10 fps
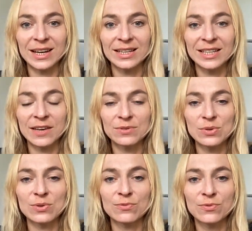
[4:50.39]
and gives you
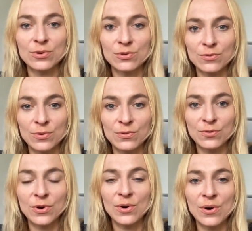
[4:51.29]
some food for
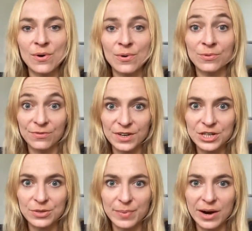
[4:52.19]
thought on
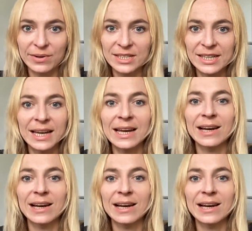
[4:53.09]
feature parity.